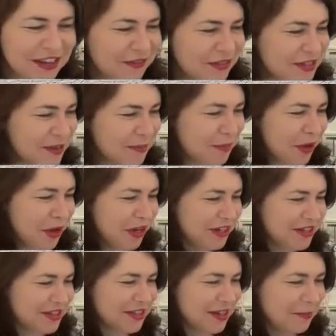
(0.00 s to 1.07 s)
there was a
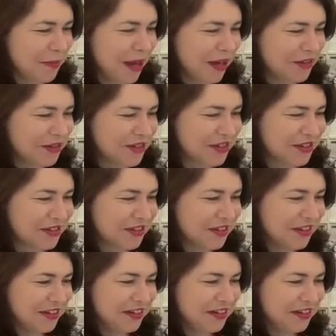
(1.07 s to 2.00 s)
mice, a mouse